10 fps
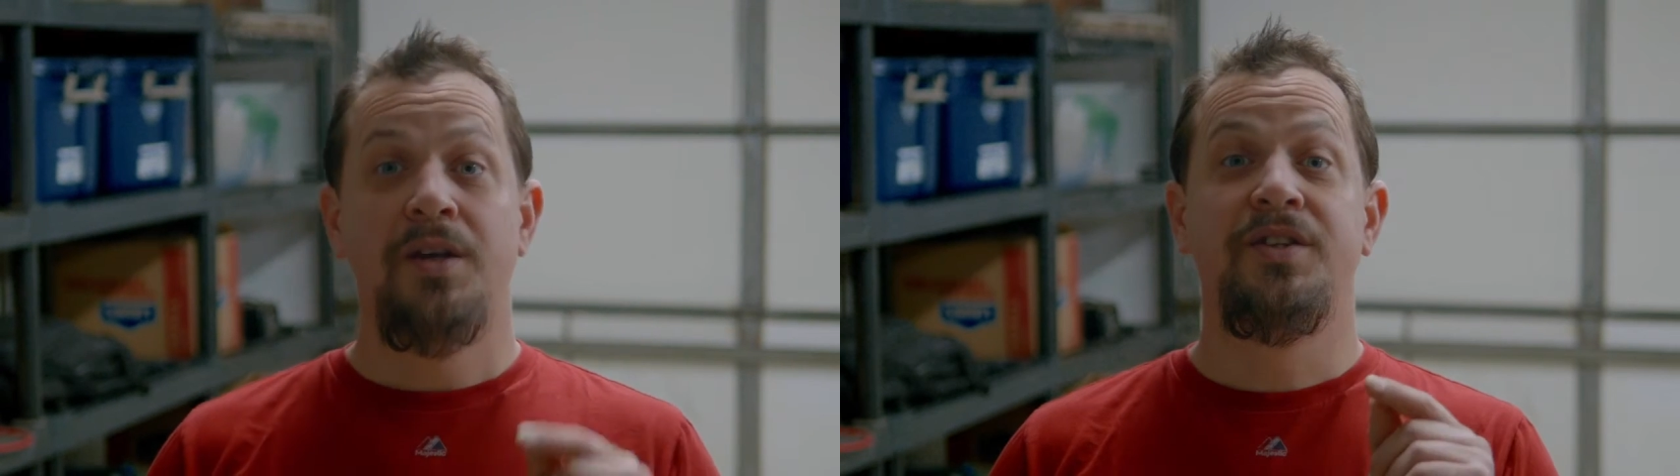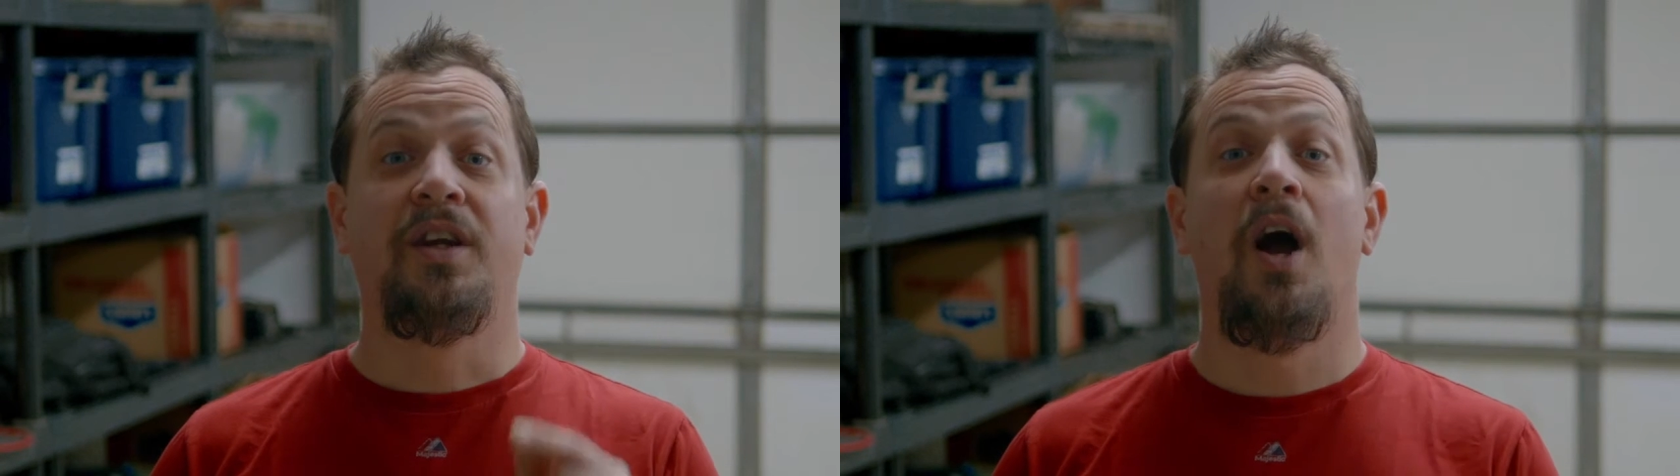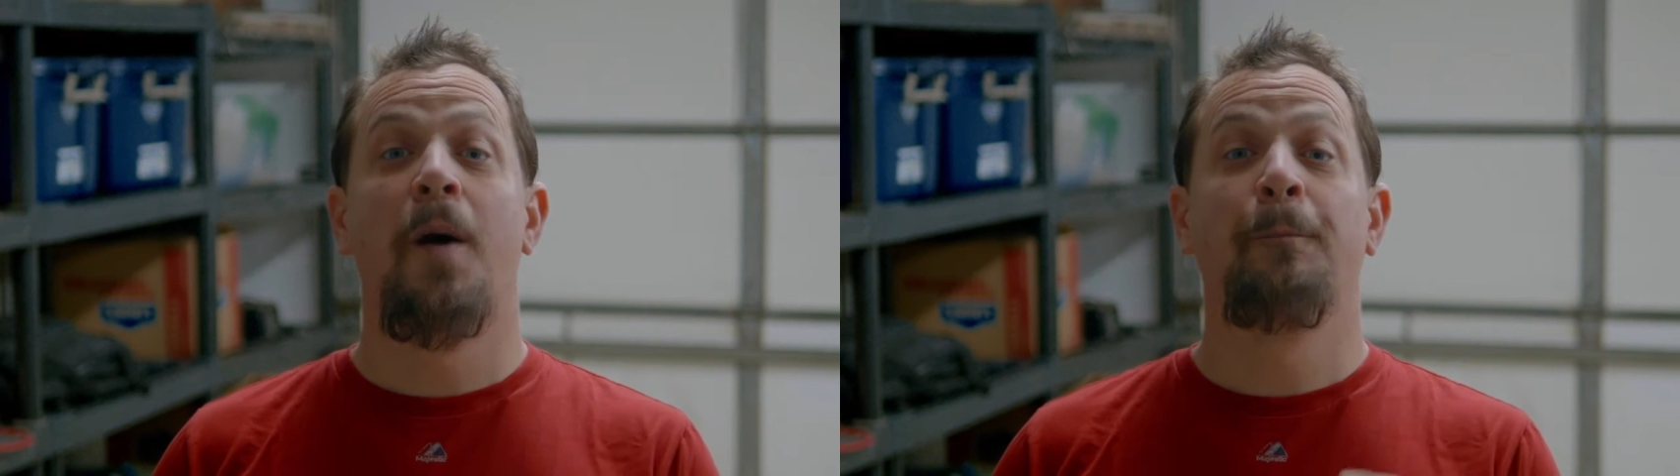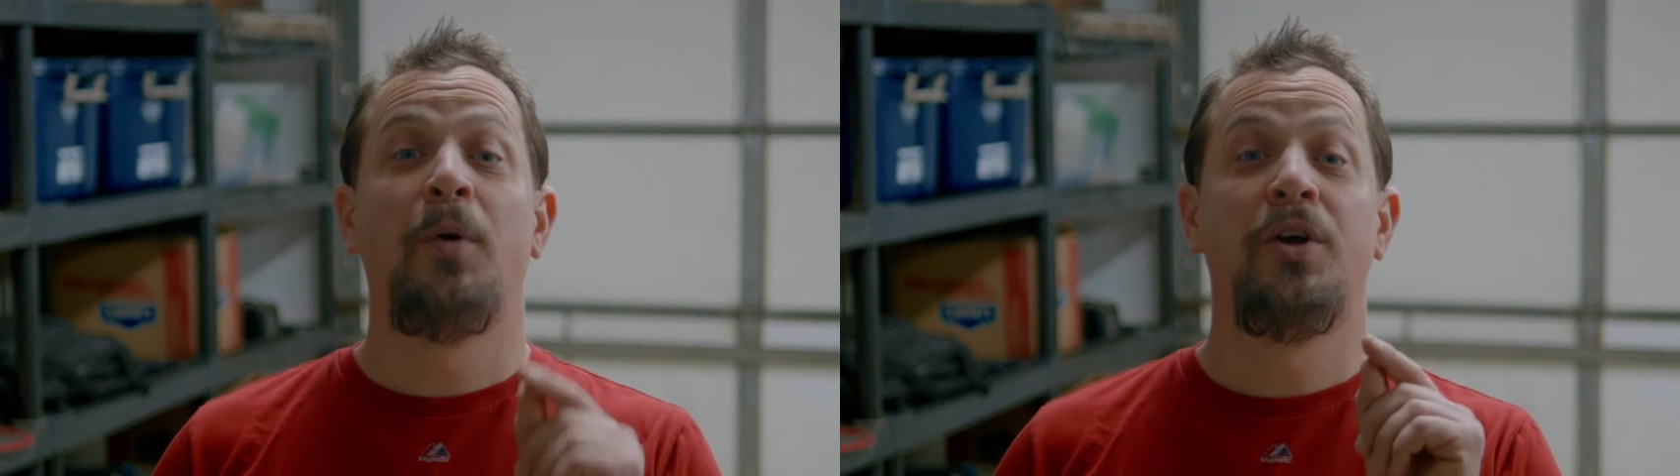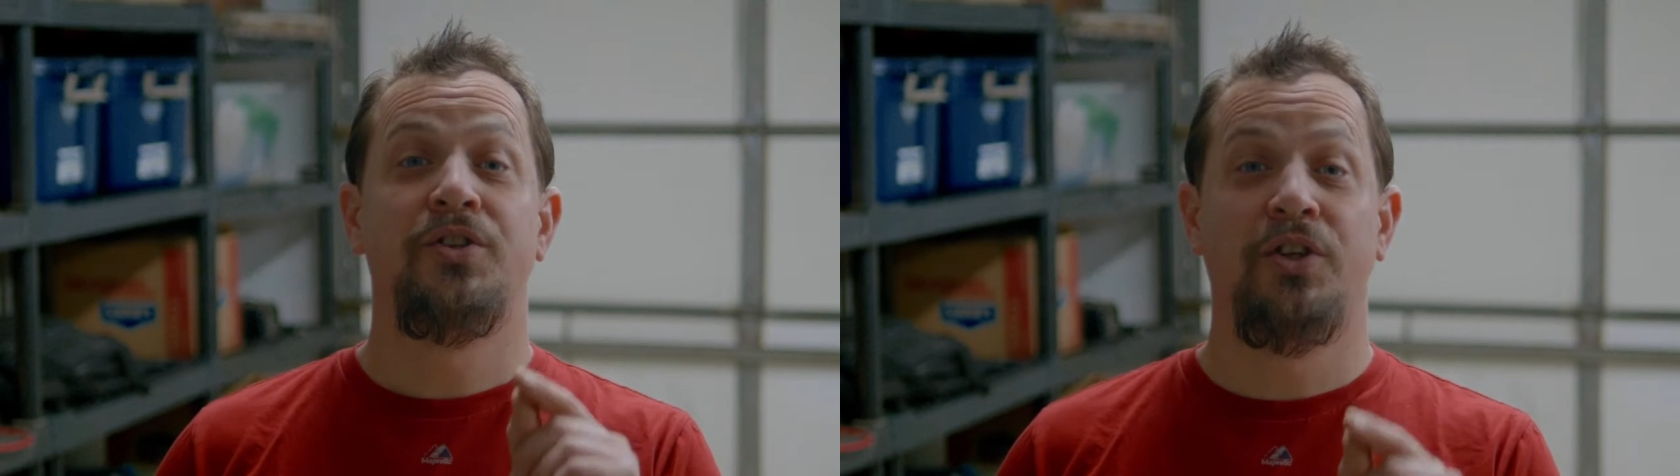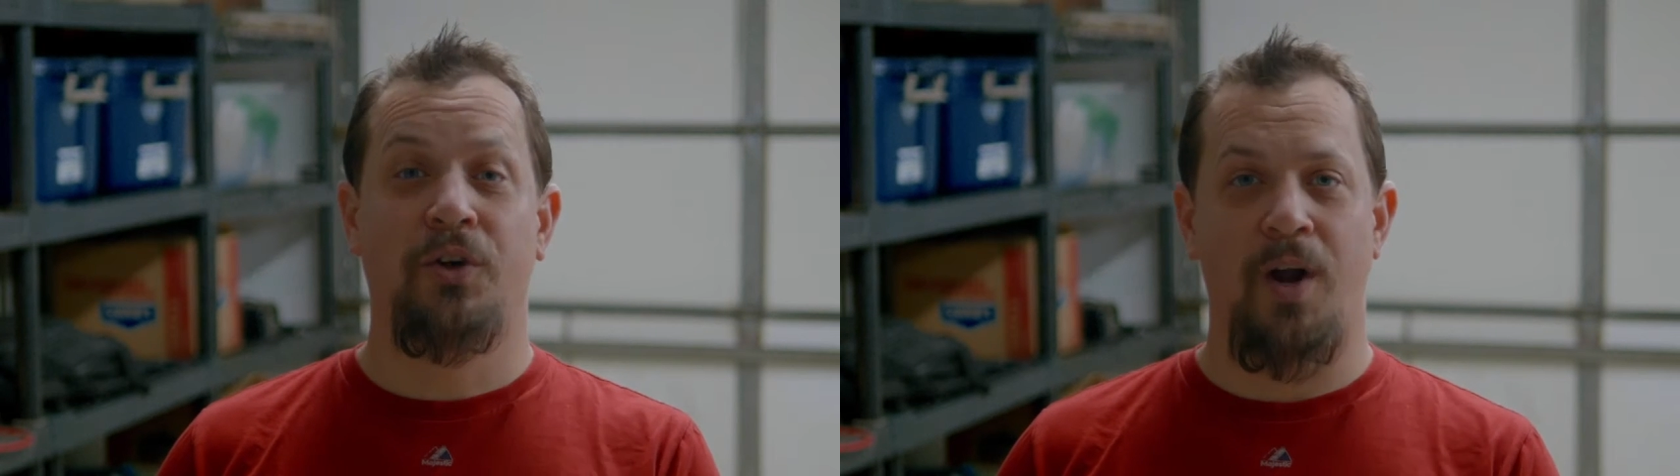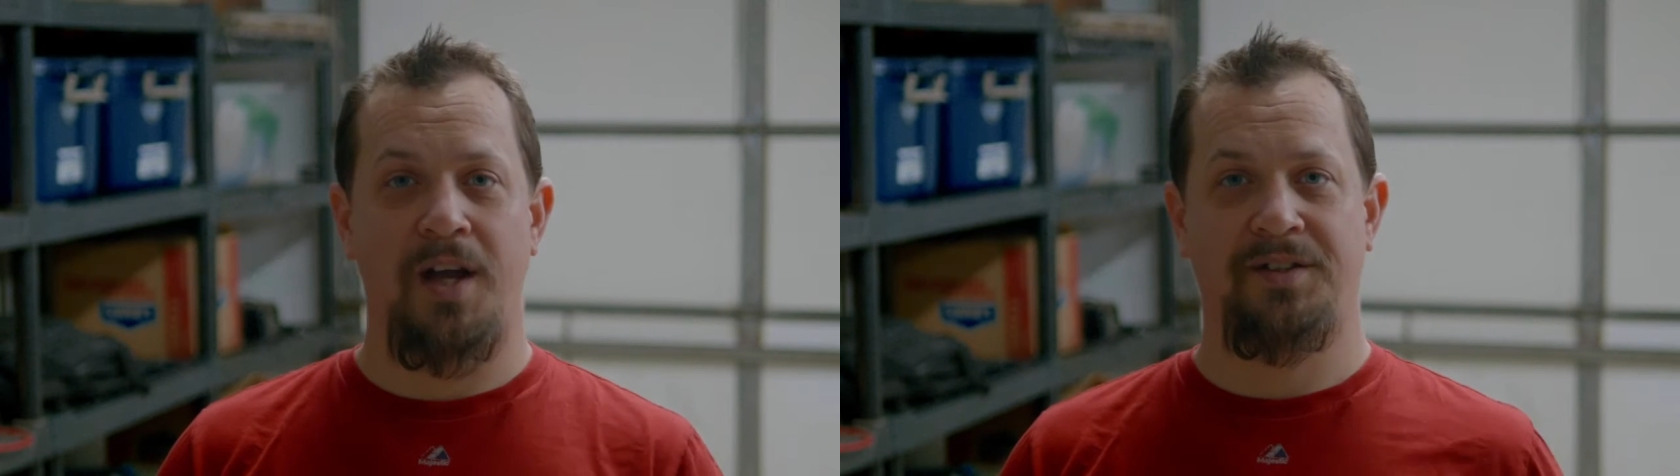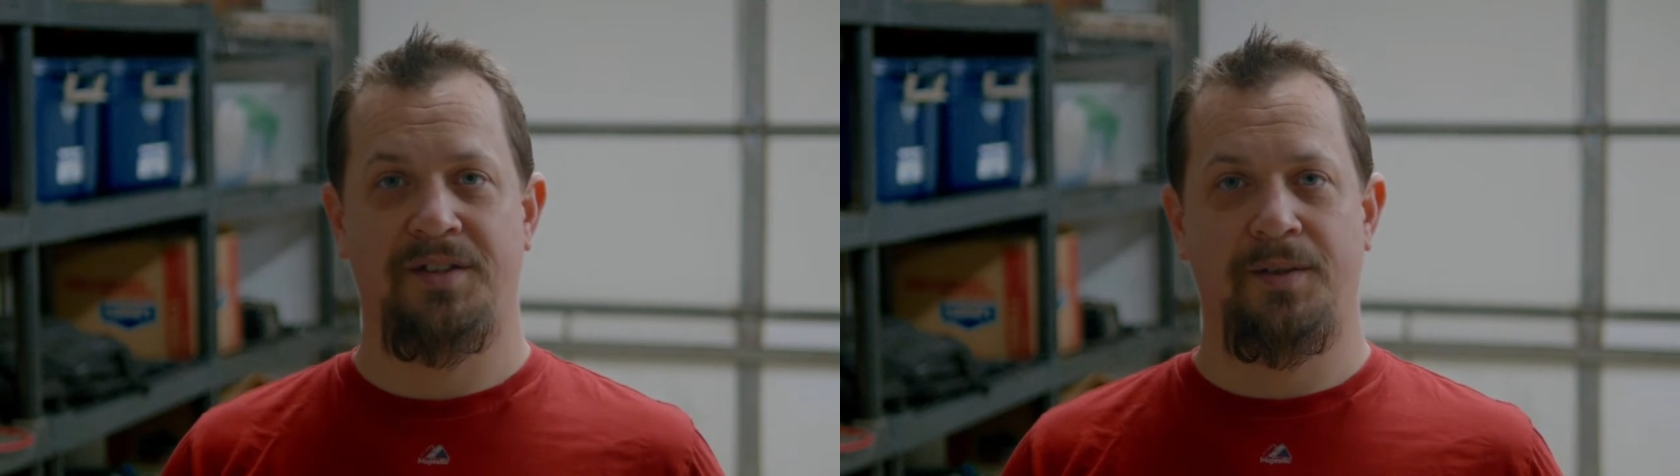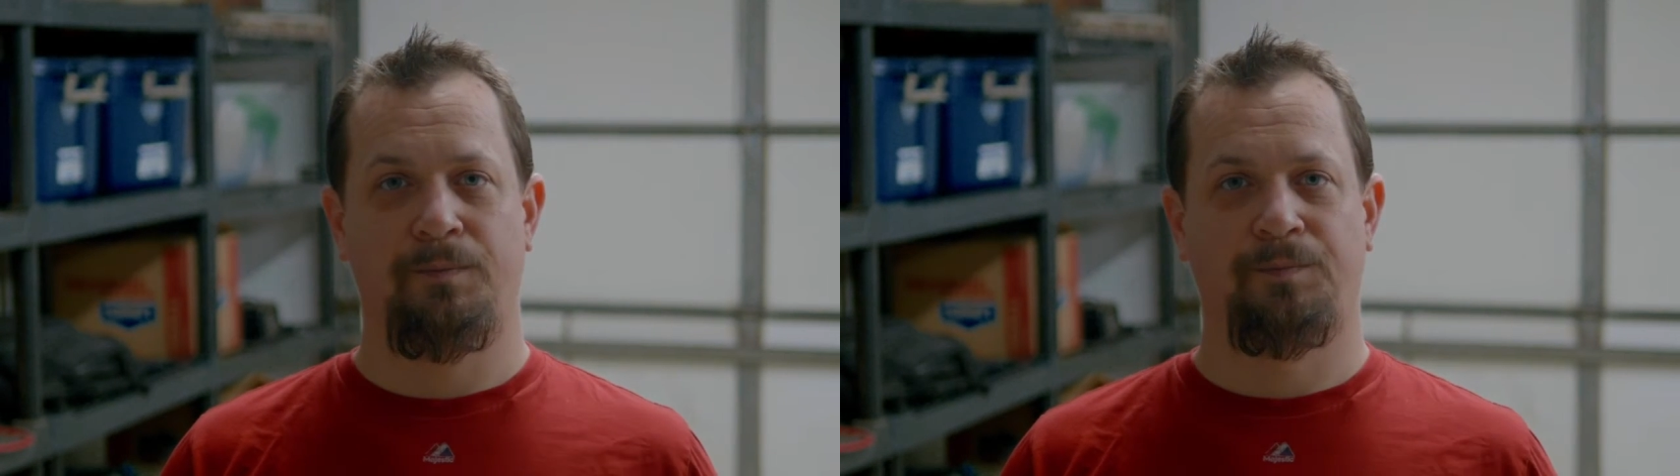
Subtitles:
to come to Christ.